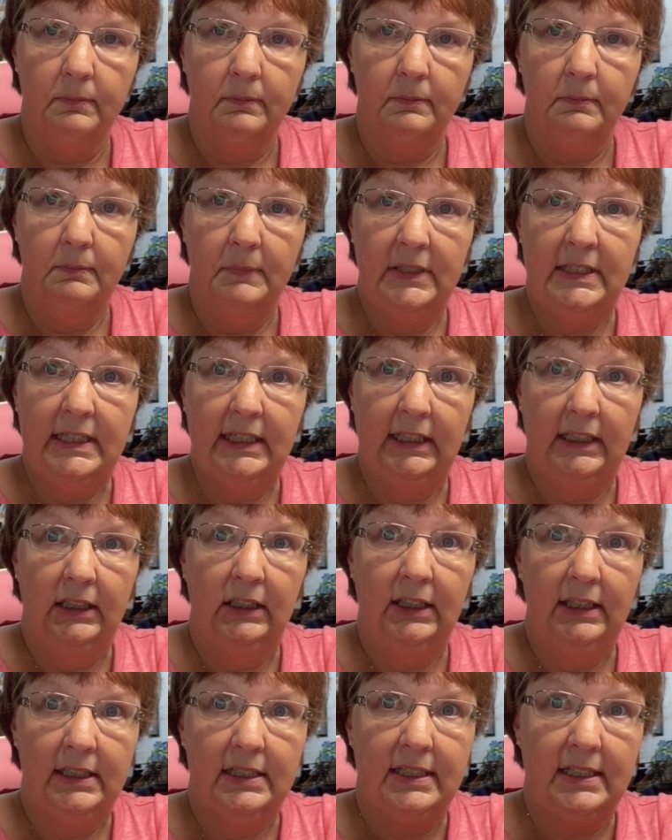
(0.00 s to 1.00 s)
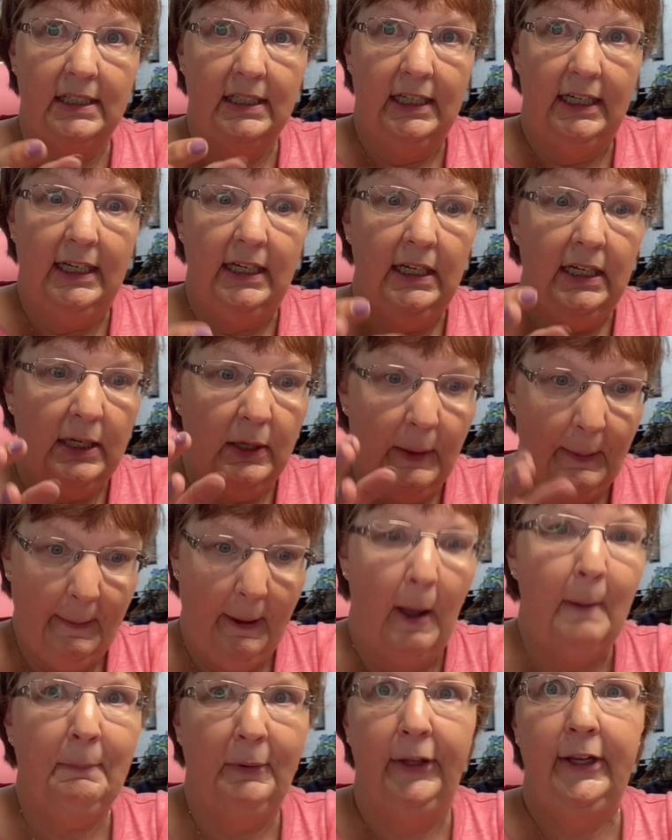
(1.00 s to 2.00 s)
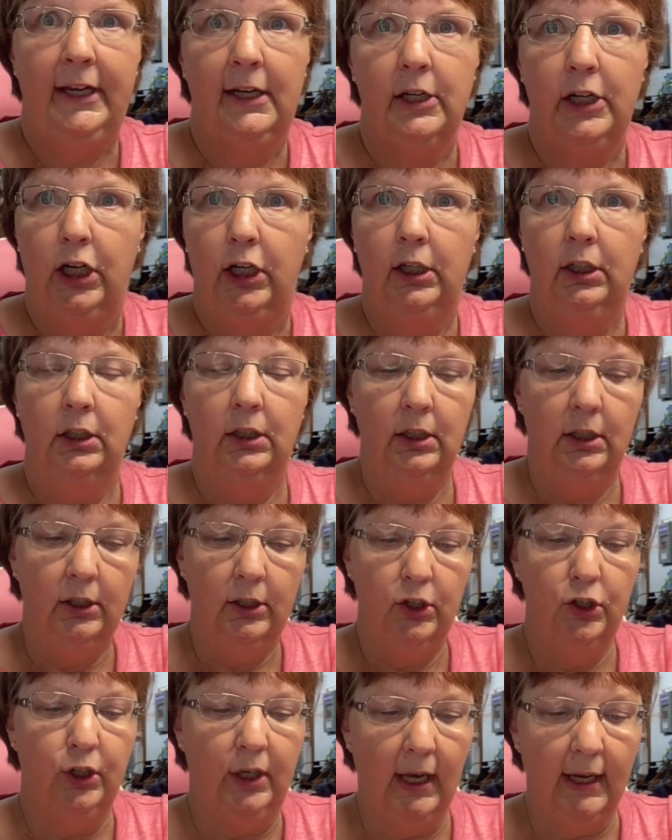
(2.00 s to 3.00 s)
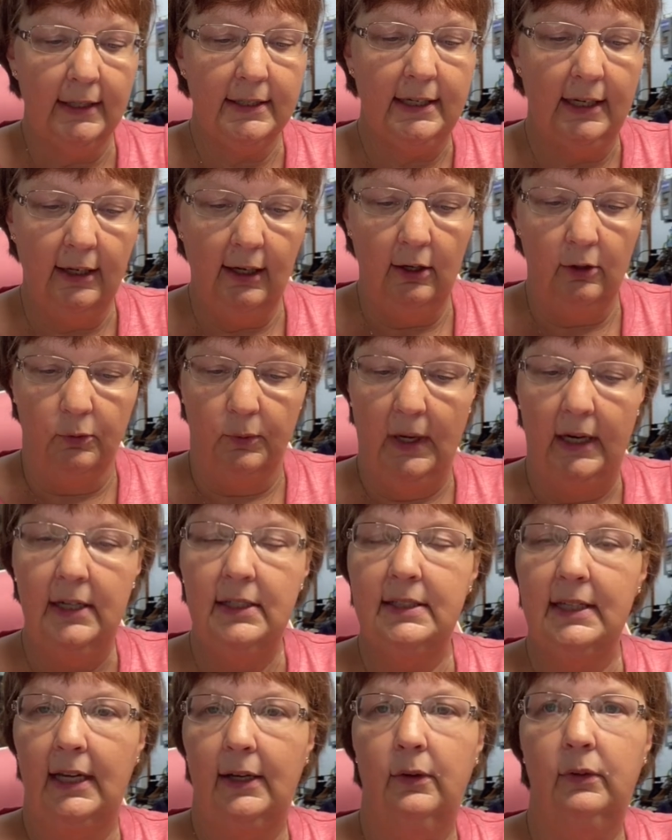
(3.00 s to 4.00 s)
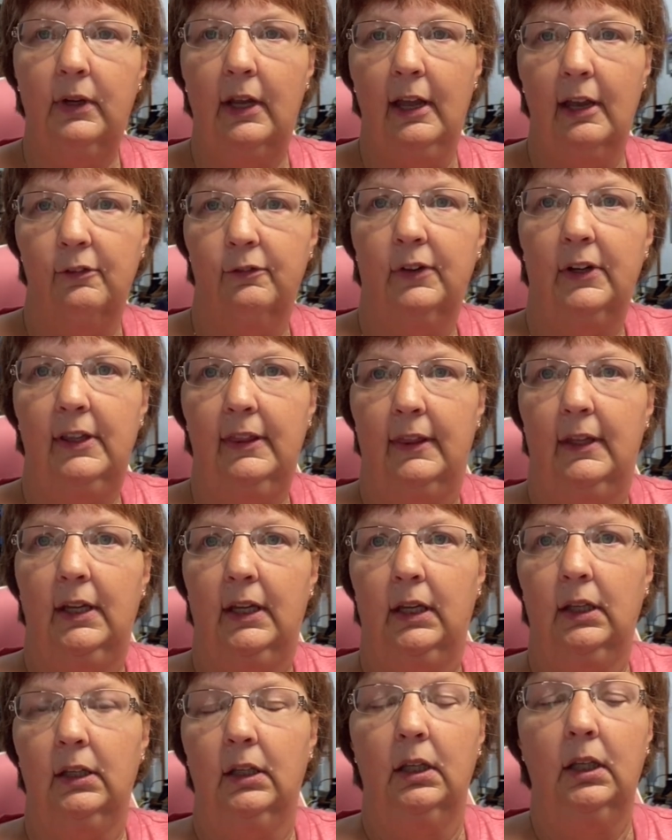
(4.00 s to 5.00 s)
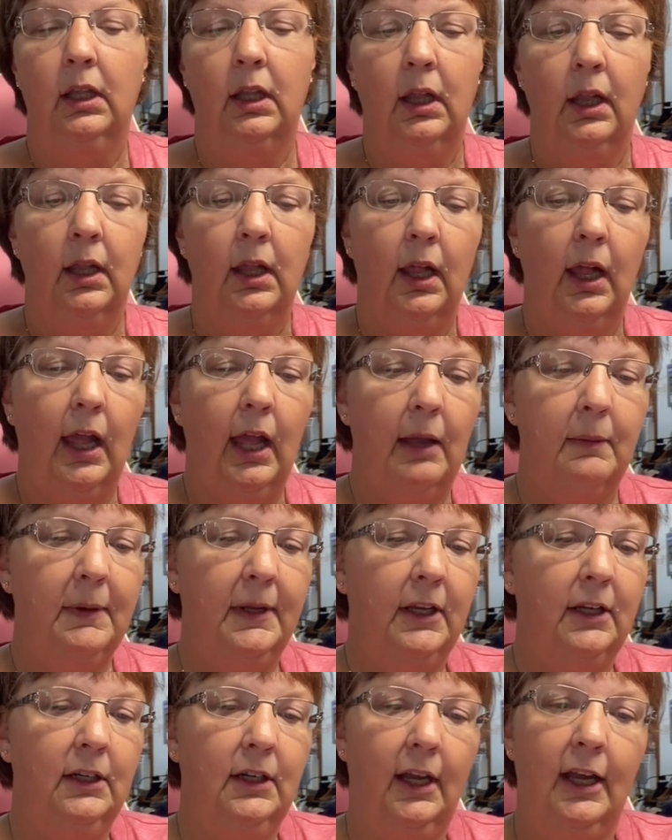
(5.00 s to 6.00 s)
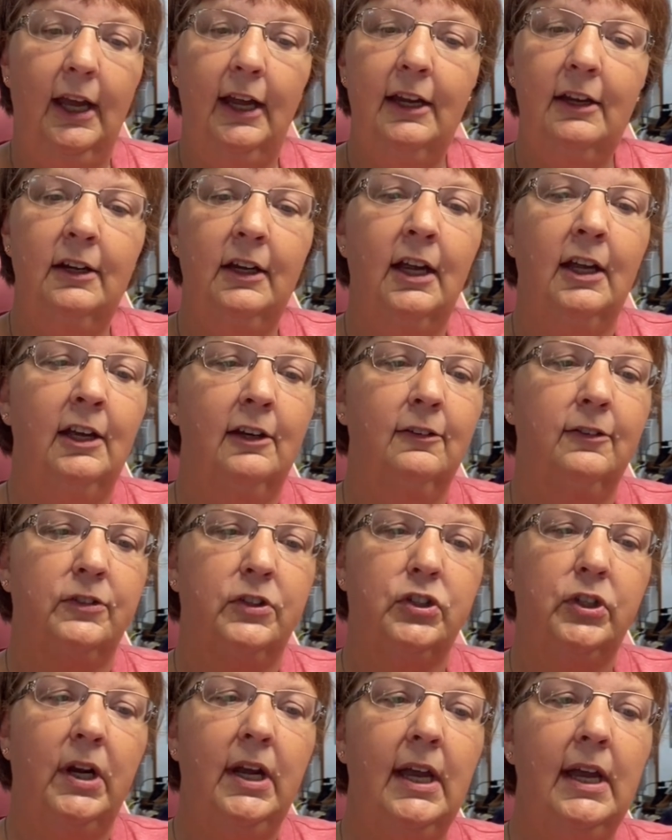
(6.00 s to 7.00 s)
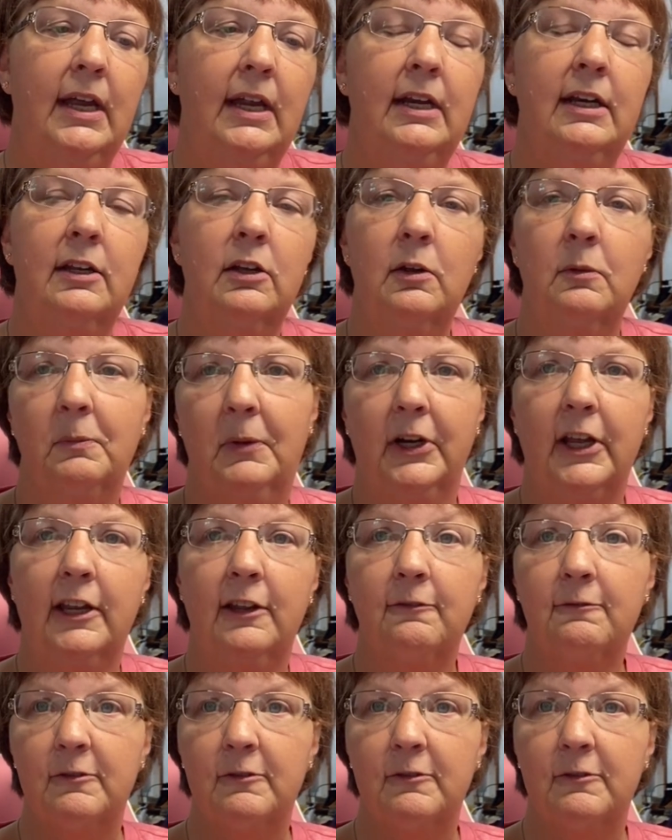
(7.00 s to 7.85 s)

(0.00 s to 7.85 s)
meticulously a planner? You got to write down everything. I mean, I have tried, but I have